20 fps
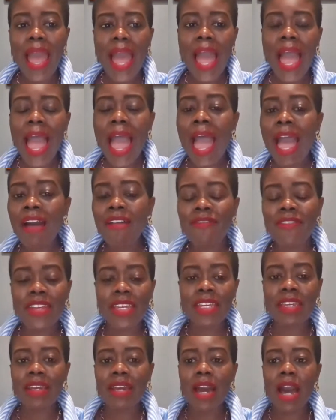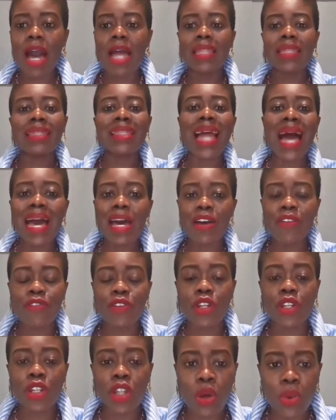having a lot
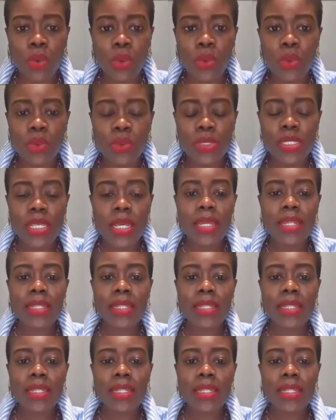of clothes.